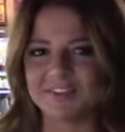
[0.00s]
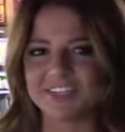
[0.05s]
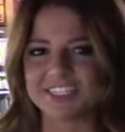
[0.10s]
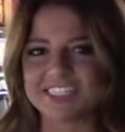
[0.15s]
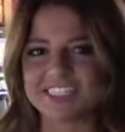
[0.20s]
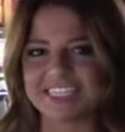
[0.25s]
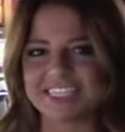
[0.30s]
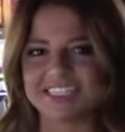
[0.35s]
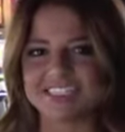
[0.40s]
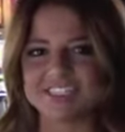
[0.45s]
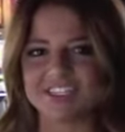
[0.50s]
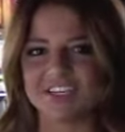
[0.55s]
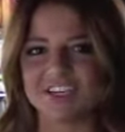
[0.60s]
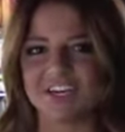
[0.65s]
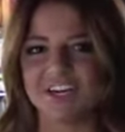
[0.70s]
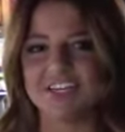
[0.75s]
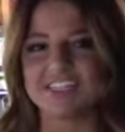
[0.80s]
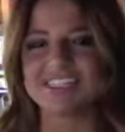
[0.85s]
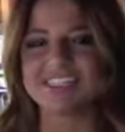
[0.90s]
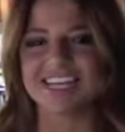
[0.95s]

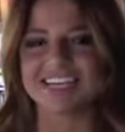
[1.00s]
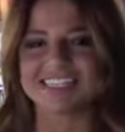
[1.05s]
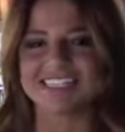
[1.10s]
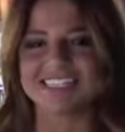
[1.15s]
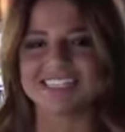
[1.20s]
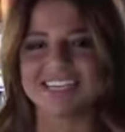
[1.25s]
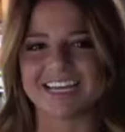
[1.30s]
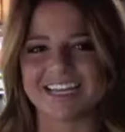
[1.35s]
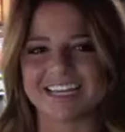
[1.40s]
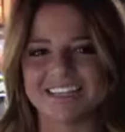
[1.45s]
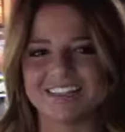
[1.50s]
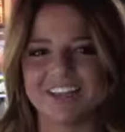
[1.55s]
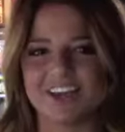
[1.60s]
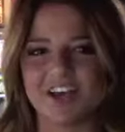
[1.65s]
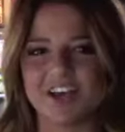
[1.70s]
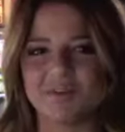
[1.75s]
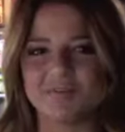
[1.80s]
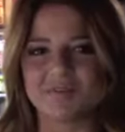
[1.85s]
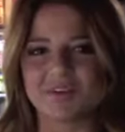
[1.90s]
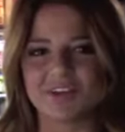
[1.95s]
Dancer, Texas Tech
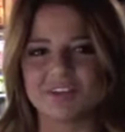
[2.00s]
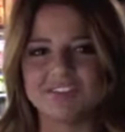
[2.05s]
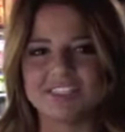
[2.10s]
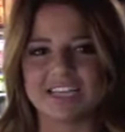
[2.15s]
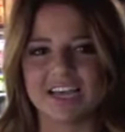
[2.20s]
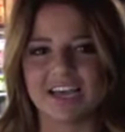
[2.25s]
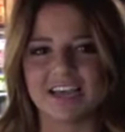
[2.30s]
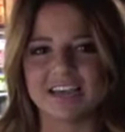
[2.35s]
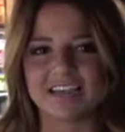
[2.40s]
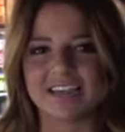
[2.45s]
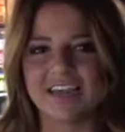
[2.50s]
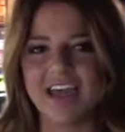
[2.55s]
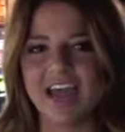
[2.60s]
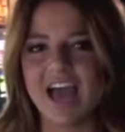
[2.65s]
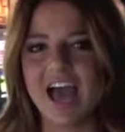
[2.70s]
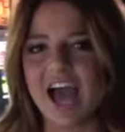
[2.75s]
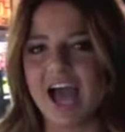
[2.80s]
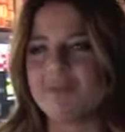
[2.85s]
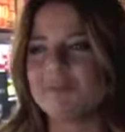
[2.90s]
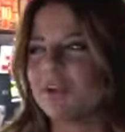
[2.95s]
alum, go Tech.
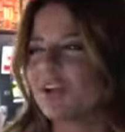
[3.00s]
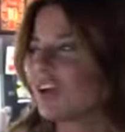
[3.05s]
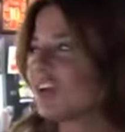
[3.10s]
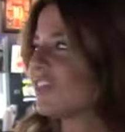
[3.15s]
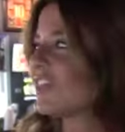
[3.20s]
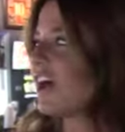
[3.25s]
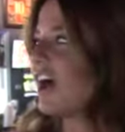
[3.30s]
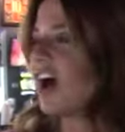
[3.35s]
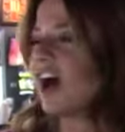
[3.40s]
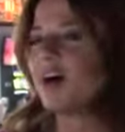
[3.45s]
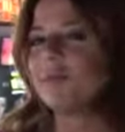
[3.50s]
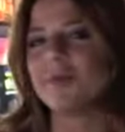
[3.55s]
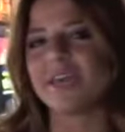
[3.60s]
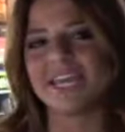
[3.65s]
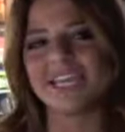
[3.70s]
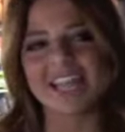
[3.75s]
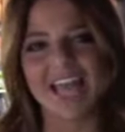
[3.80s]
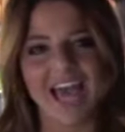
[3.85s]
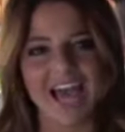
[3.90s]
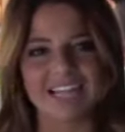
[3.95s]
I'm here at the Hub
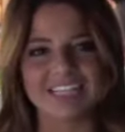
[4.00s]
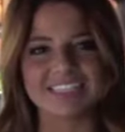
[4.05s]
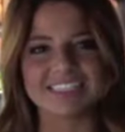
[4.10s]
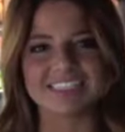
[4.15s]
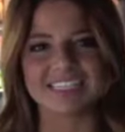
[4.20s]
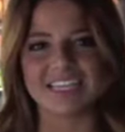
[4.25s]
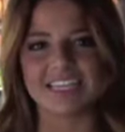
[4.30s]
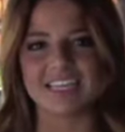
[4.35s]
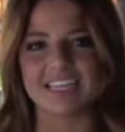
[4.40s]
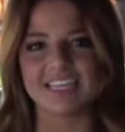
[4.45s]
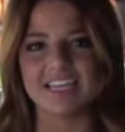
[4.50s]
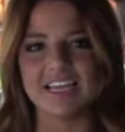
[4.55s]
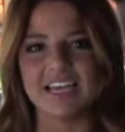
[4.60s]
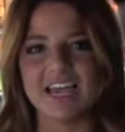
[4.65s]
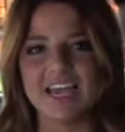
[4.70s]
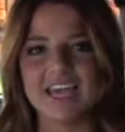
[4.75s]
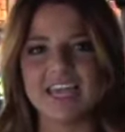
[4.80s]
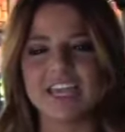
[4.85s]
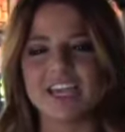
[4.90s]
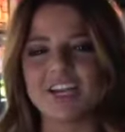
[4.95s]
in Addison,
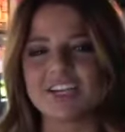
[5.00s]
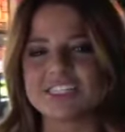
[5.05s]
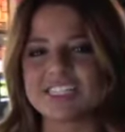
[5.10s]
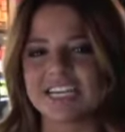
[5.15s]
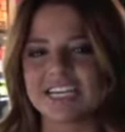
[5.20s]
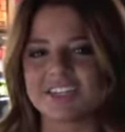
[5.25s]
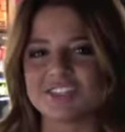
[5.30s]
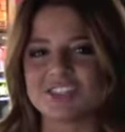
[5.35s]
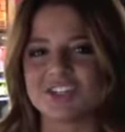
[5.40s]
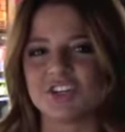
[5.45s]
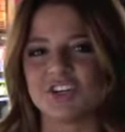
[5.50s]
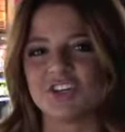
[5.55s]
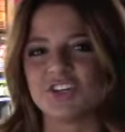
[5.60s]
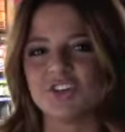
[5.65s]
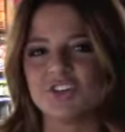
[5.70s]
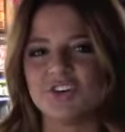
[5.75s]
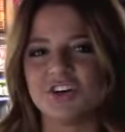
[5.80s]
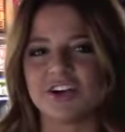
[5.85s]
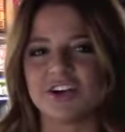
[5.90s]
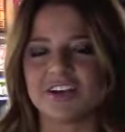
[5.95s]
here to answer
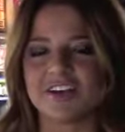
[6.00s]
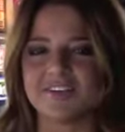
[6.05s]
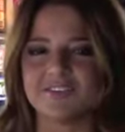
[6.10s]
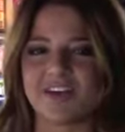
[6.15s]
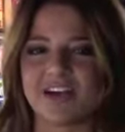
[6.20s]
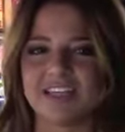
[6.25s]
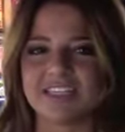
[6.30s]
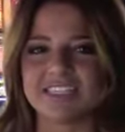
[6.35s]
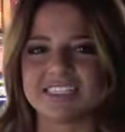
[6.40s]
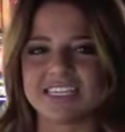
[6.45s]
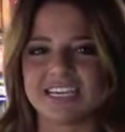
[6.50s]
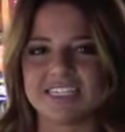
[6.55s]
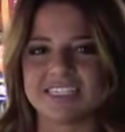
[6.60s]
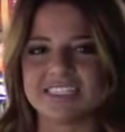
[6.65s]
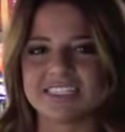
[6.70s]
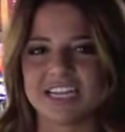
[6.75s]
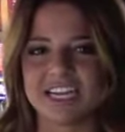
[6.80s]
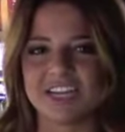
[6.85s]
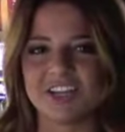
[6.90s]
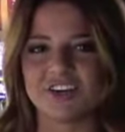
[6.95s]
your Valentine's
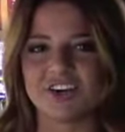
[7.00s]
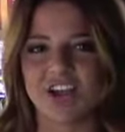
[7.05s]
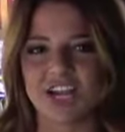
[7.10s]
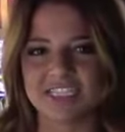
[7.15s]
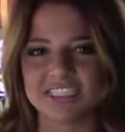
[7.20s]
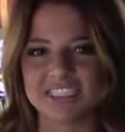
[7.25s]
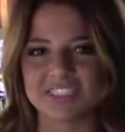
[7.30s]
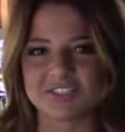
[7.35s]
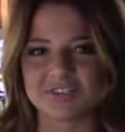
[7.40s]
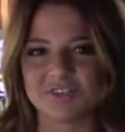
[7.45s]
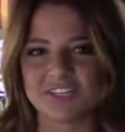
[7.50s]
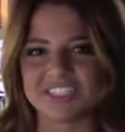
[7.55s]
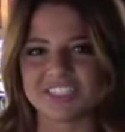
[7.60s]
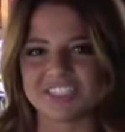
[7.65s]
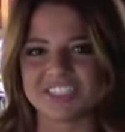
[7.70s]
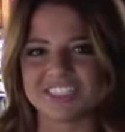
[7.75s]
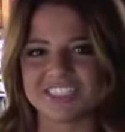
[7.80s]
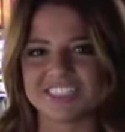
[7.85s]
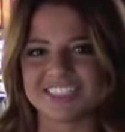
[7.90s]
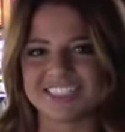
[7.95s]
Day crisis
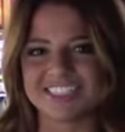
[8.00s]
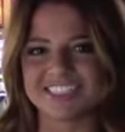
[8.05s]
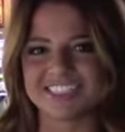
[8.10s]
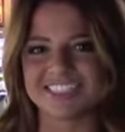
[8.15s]
questions.